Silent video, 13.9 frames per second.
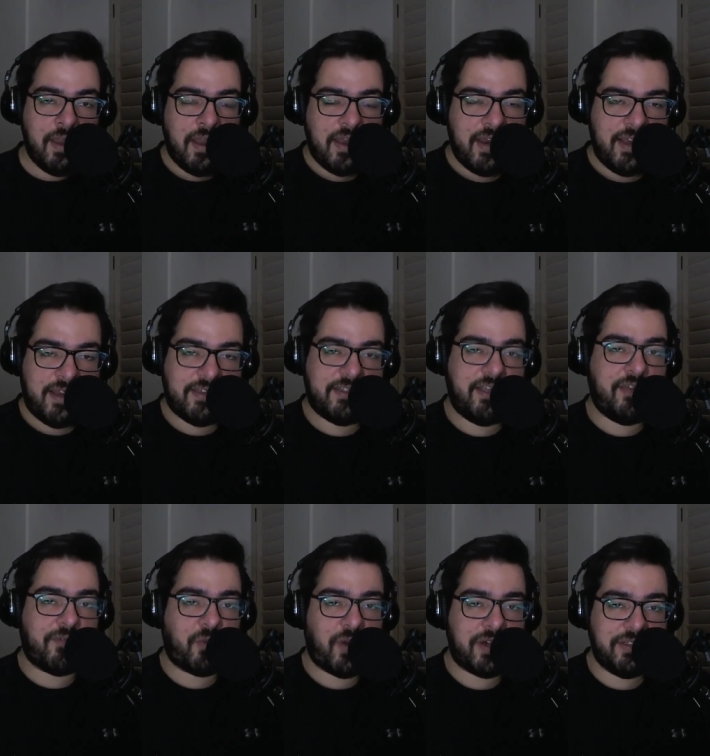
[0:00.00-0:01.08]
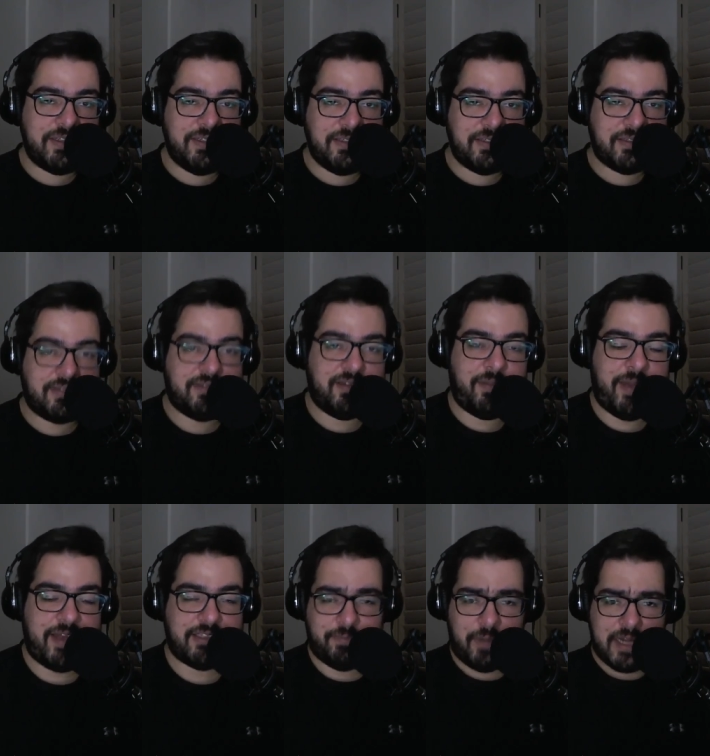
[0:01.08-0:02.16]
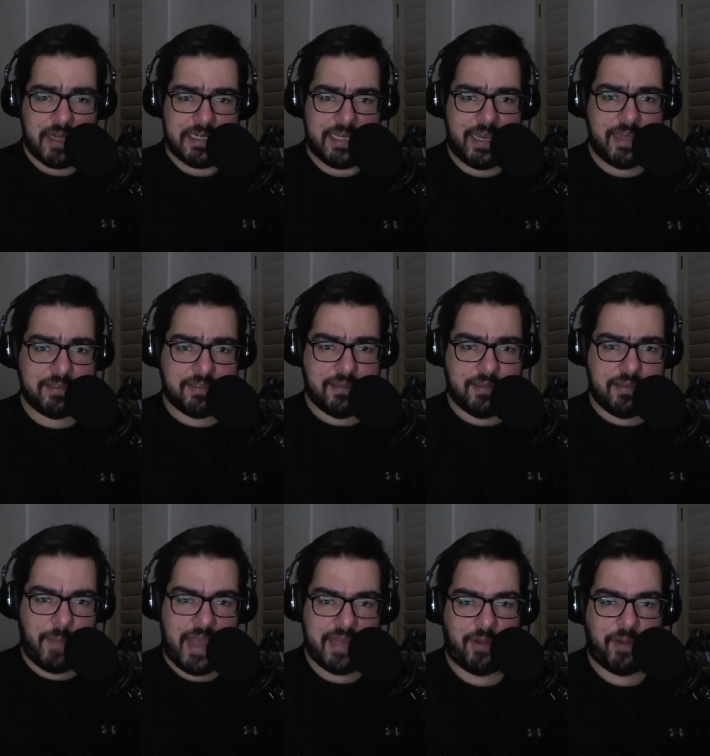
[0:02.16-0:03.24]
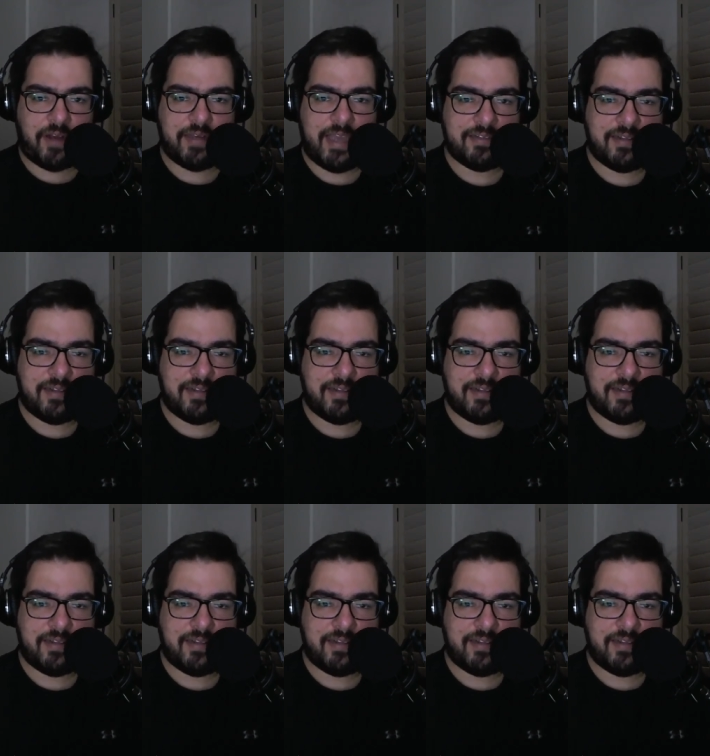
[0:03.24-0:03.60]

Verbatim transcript: In any case, thank you for watching this, the Pat's Podcast. The Pat Podcast, not the